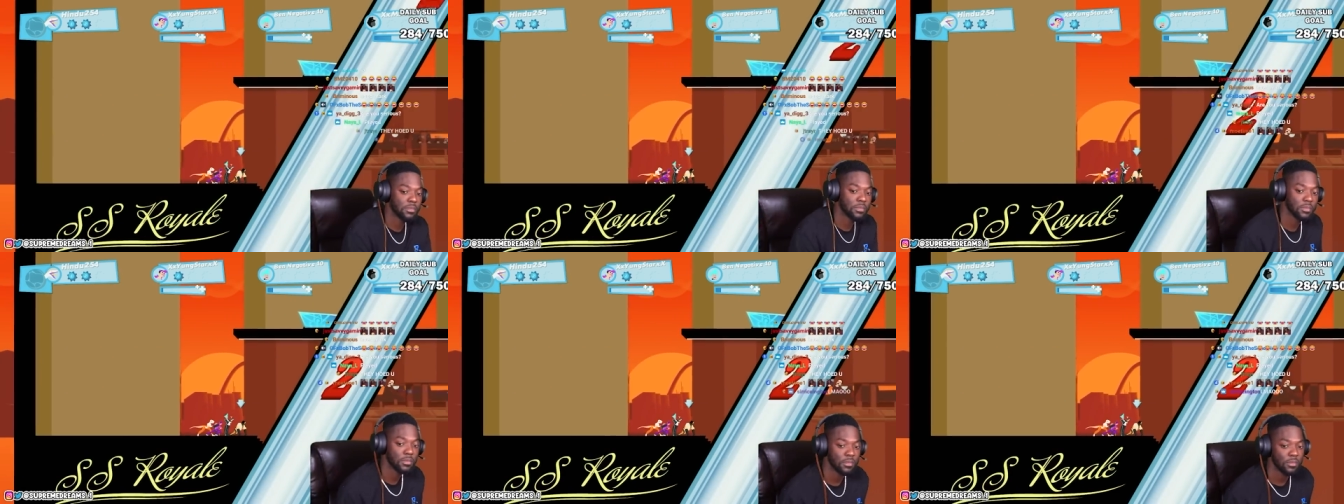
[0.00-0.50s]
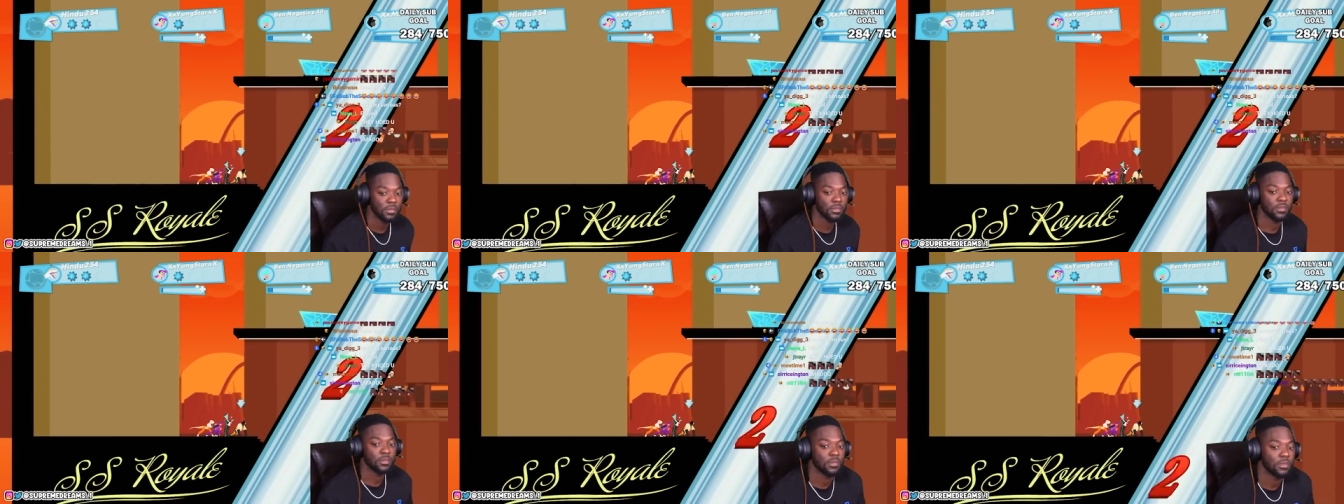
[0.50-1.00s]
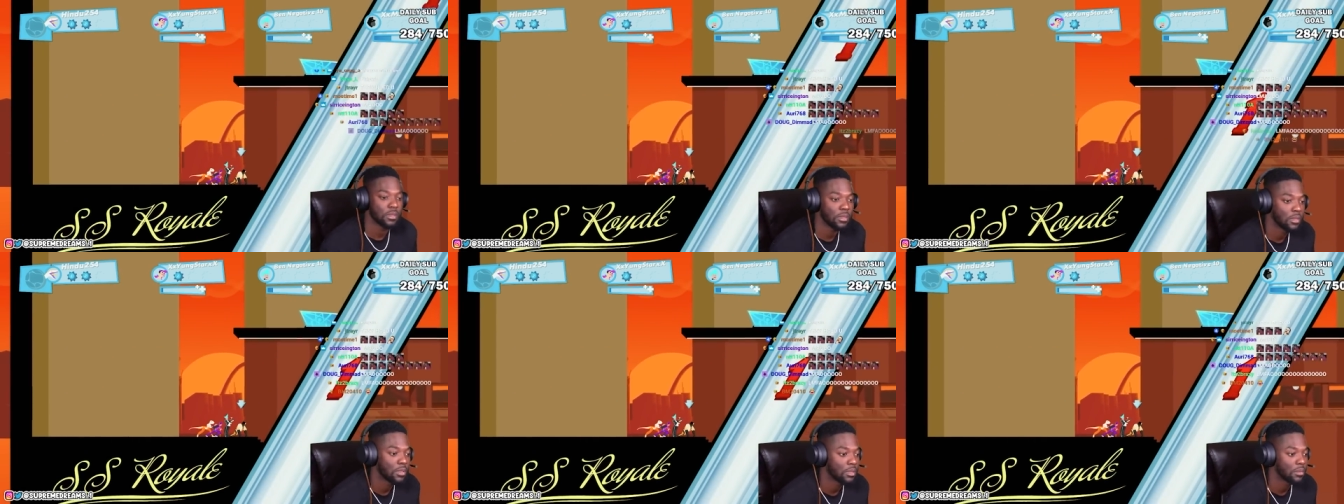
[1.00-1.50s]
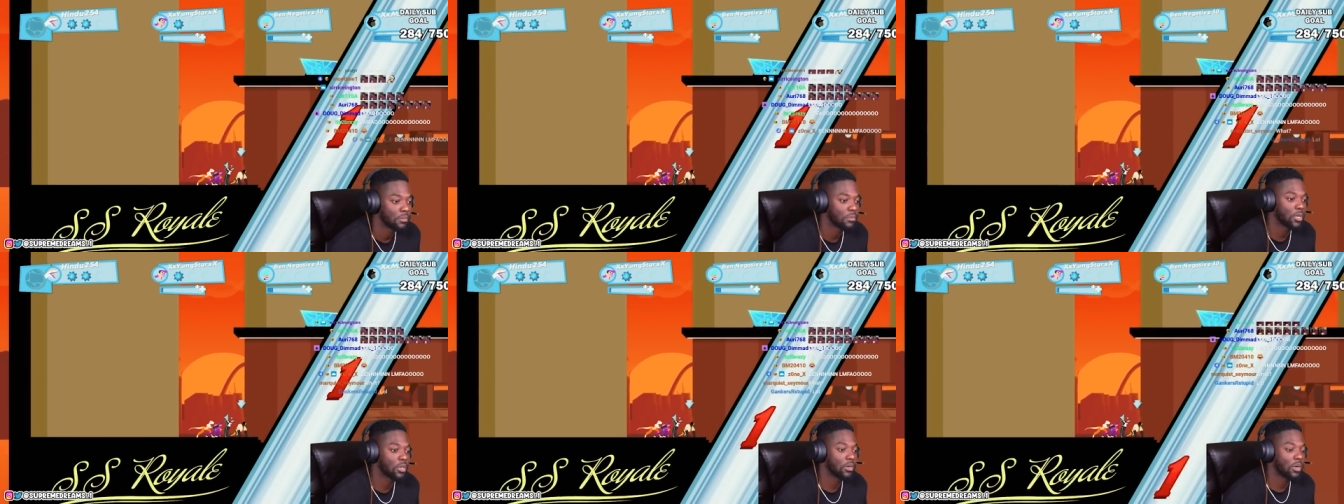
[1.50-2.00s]
this game is
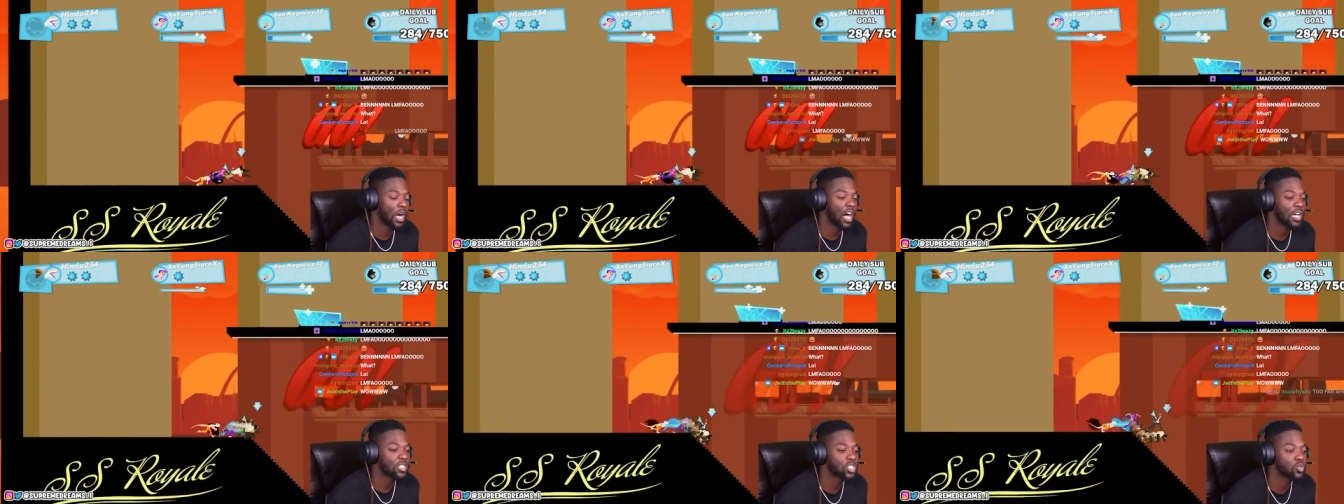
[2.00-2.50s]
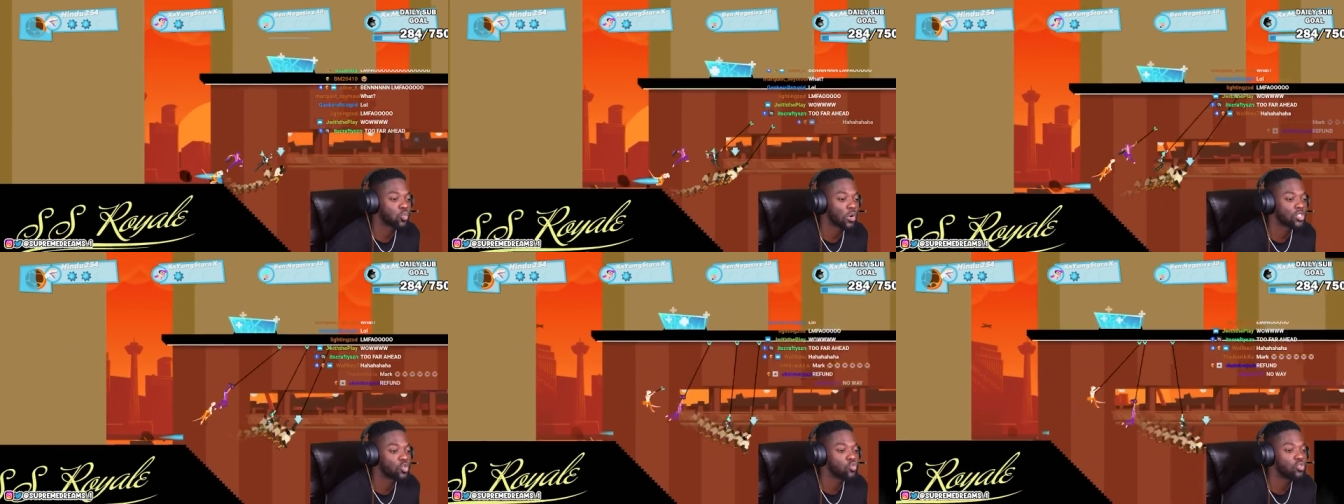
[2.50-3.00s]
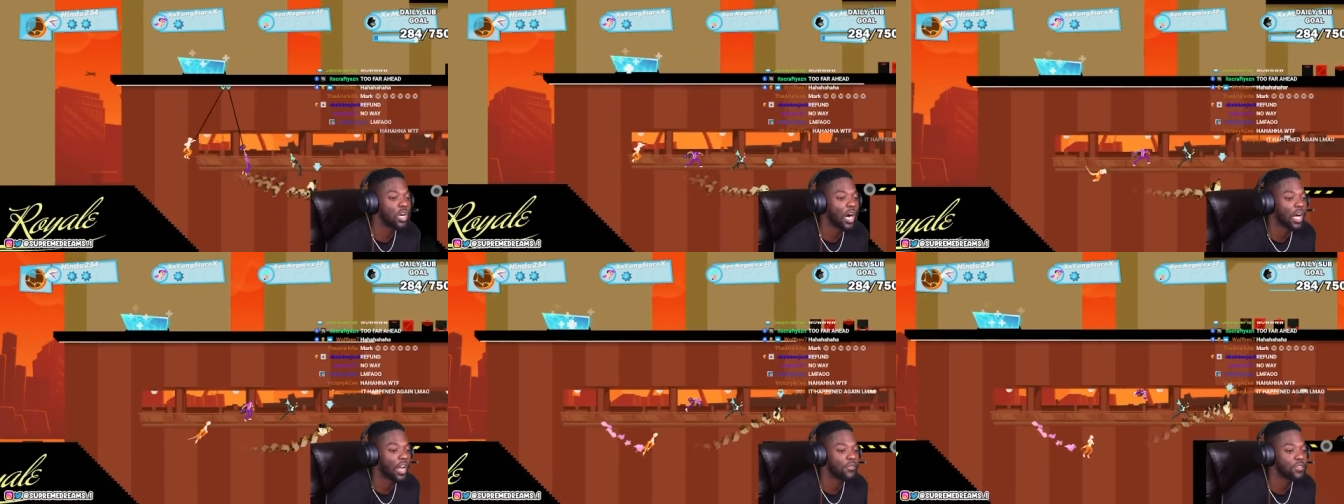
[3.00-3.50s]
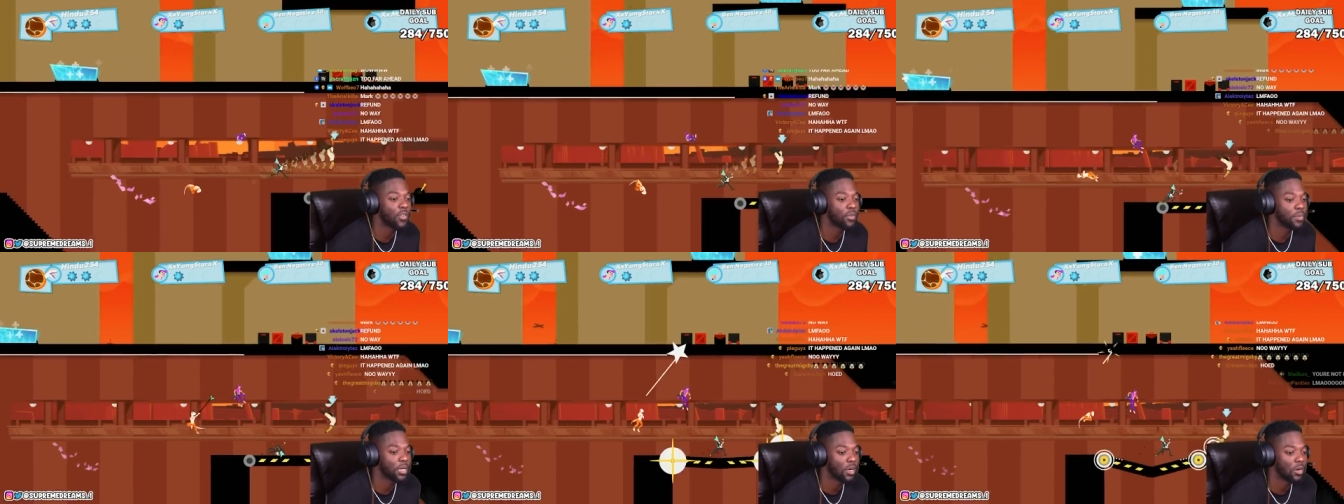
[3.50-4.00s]
Bro, I swear to God, I've never
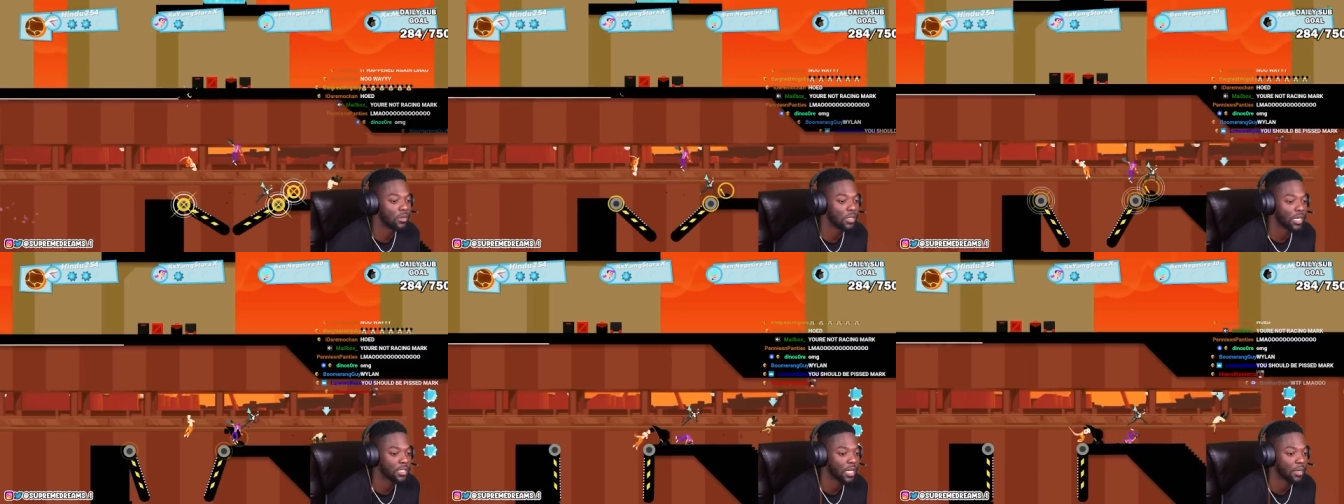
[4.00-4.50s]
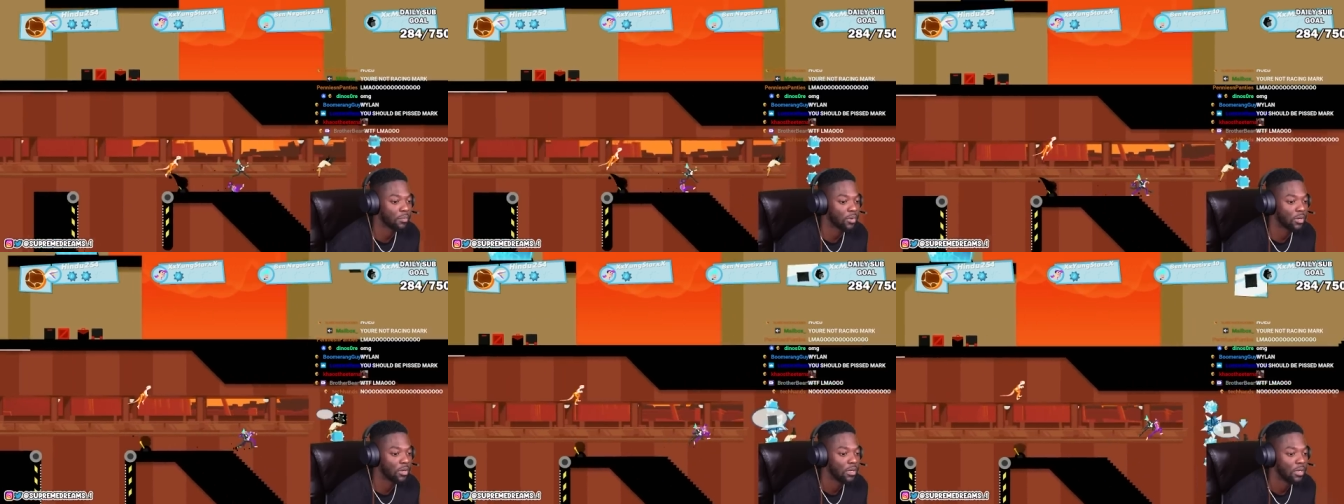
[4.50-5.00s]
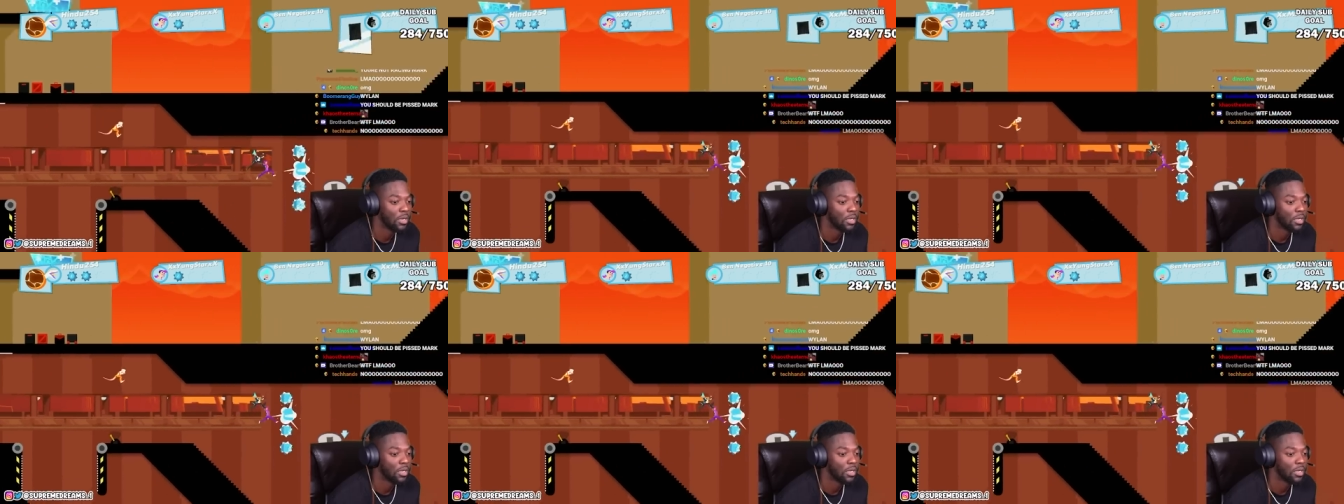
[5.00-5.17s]
been home like that, bro.